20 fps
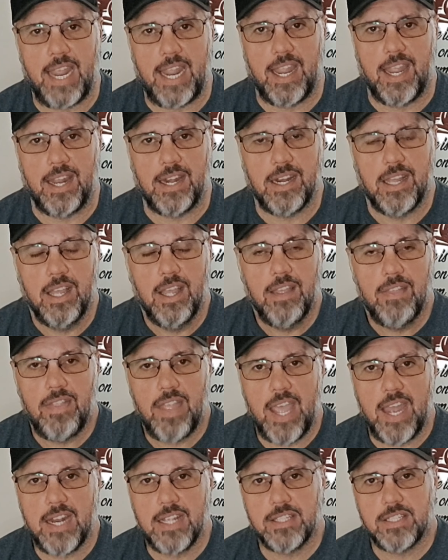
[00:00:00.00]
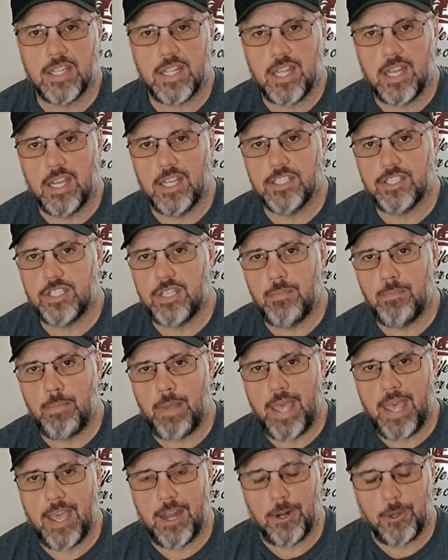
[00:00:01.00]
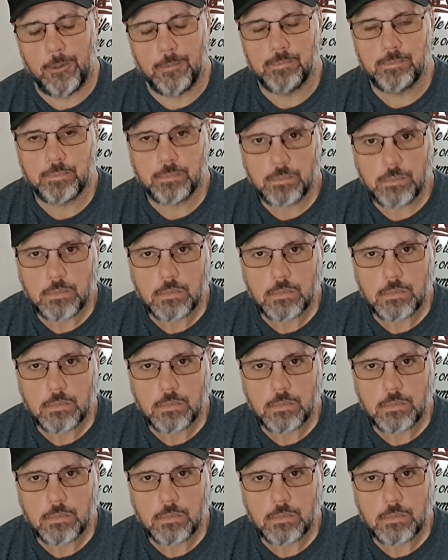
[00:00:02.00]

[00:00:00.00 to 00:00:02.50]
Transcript: and that is a constant battle.